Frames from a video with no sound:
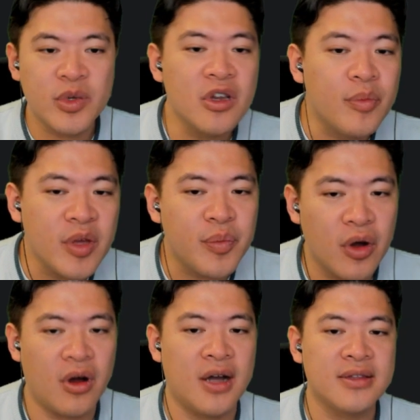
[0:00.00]
going to be
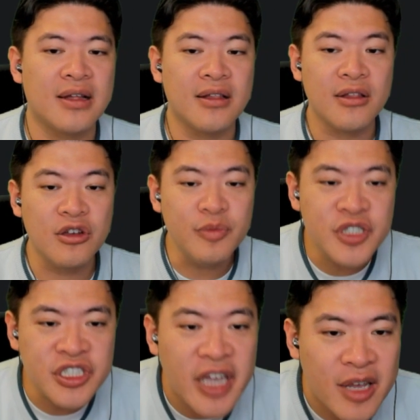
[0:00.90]
built on the Loop
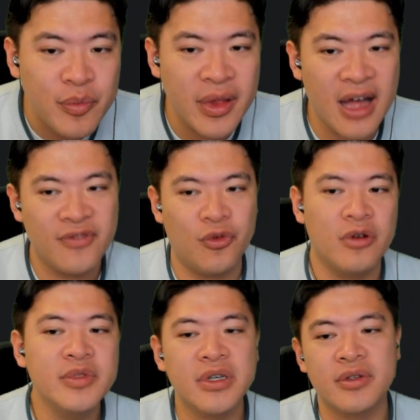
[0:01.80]
Chain
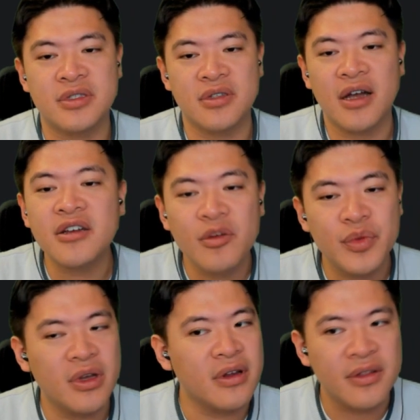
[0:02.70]
platform, so it's not going
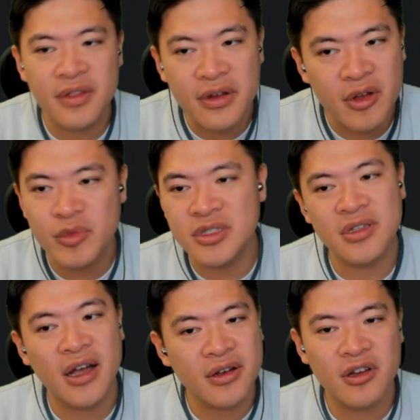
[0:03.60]
to be on Ethereum, it's
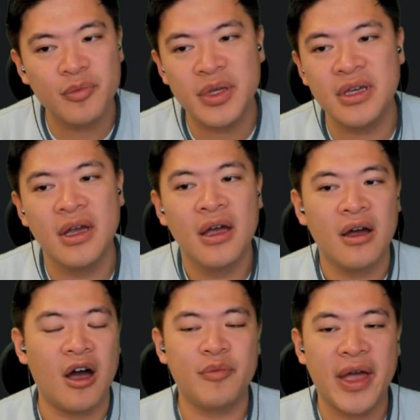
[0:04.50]
not going to be
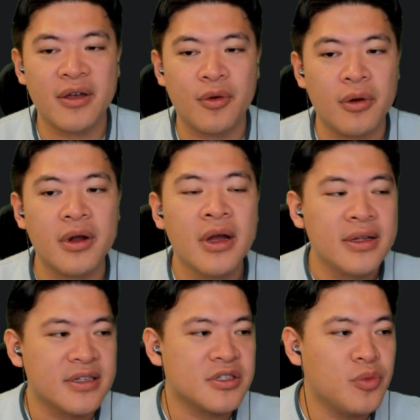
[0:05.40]
on Bancor.
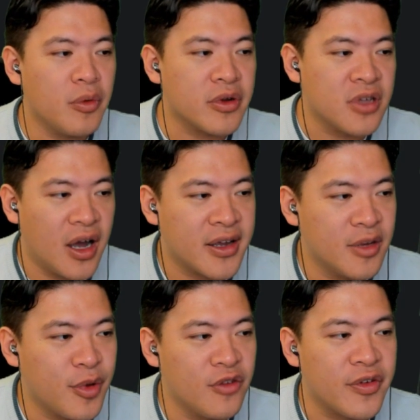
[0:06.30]
This is what we're
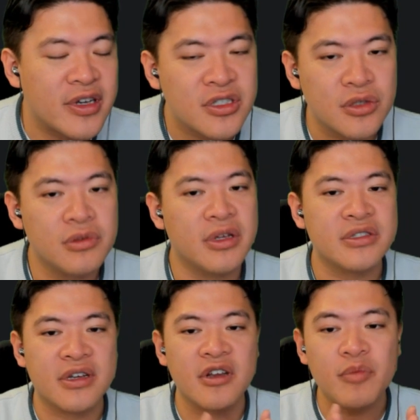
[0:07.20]
talking about very soon.
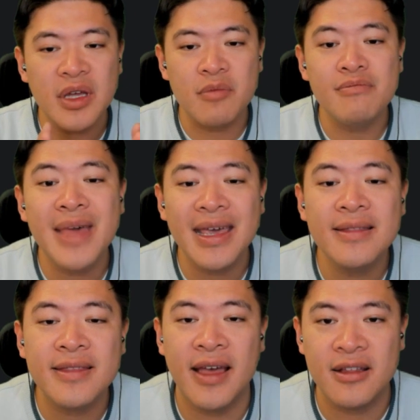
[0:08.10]
There's going to be a
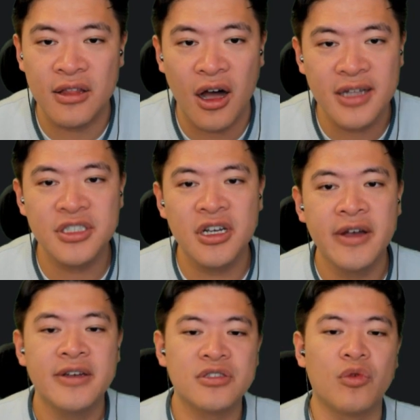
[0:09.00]
mainnet launch.
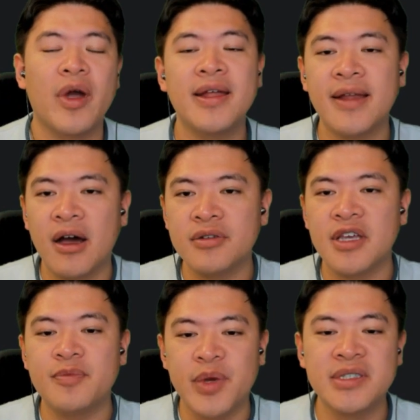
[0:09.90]
So right now,
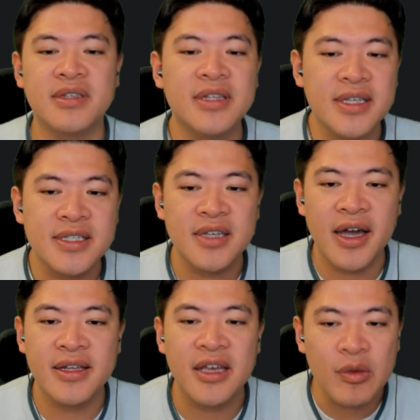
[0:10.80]
they basically
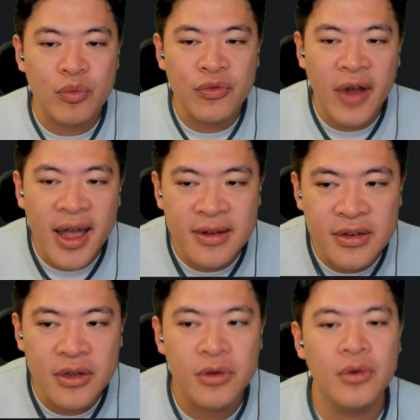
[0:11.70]
designed a
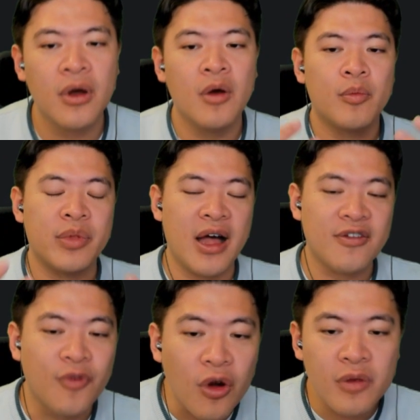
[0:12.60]
brand new
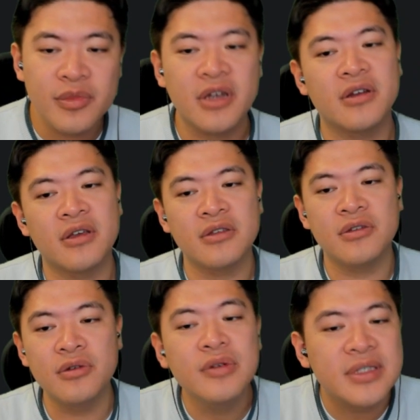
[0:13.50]
platform. They're going
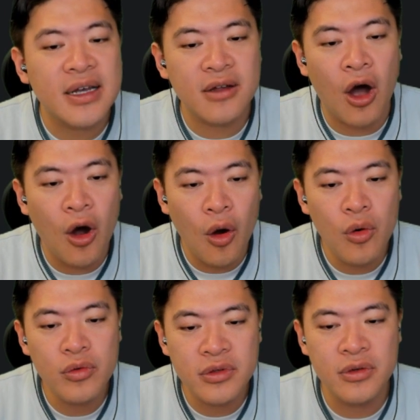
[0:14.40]
to use a
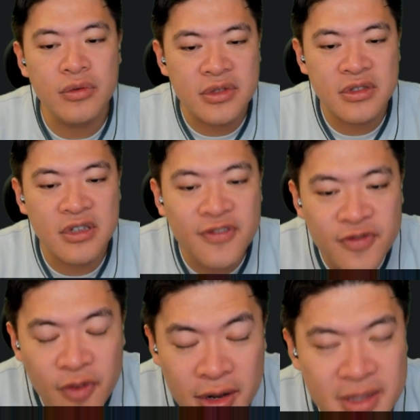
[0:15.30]
whole new
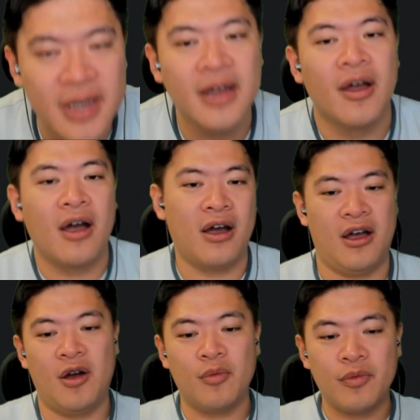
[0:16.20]
different
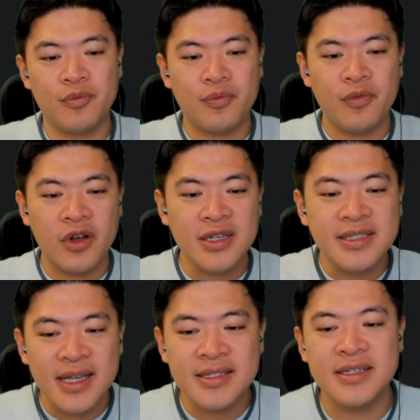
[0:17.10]

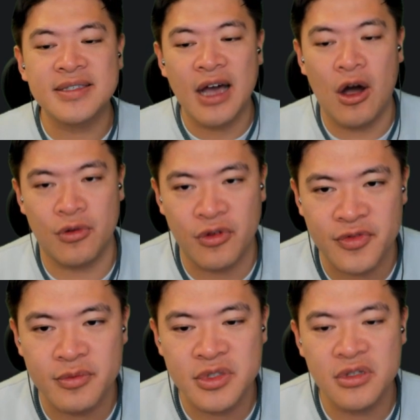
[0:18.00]
consensus
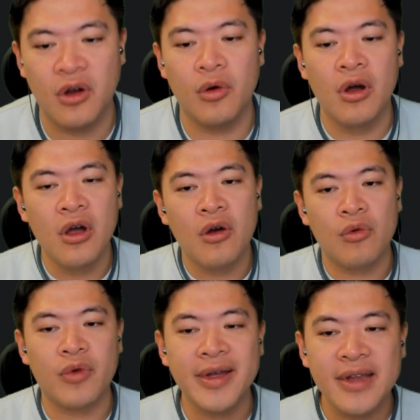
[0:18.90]
algorithm. So
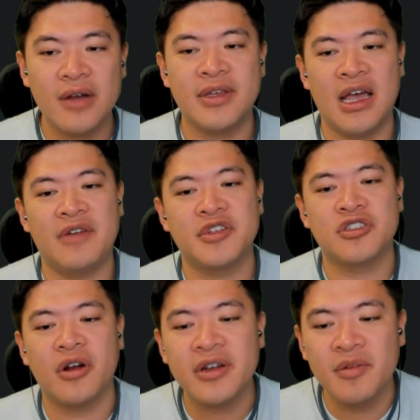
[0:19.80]
right now they have a
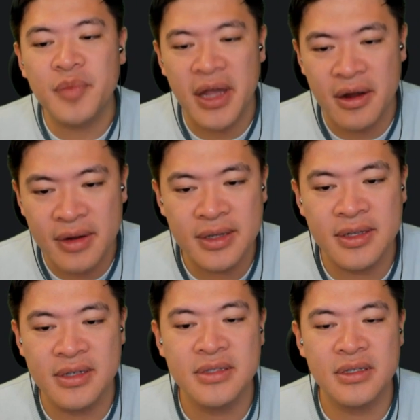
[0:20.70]
chart
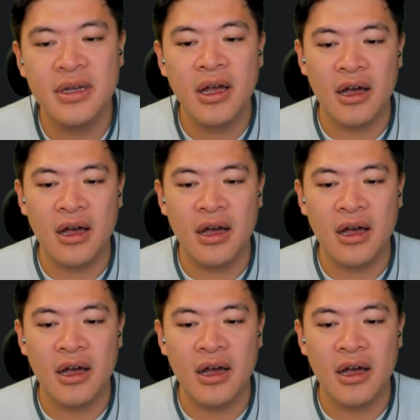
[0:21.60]
comparing this.